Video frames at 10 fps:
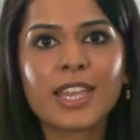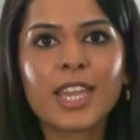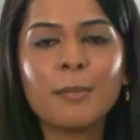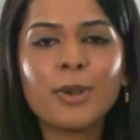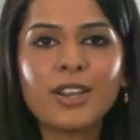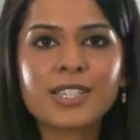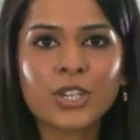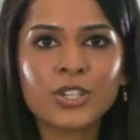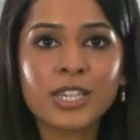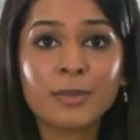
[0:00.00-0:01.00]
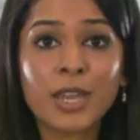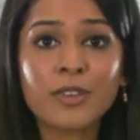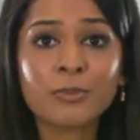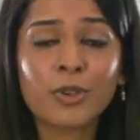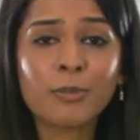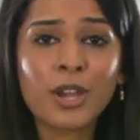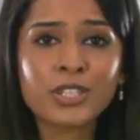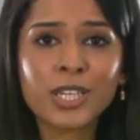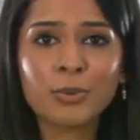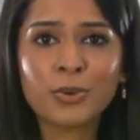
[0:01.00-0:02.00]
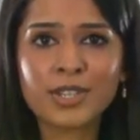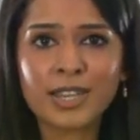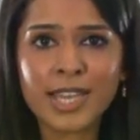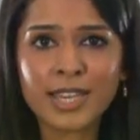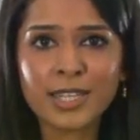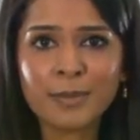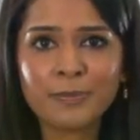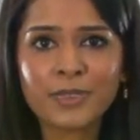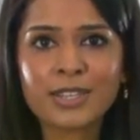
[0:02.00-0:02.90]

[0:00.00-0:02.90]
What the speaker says: Implants usually made from commercially pure titanium,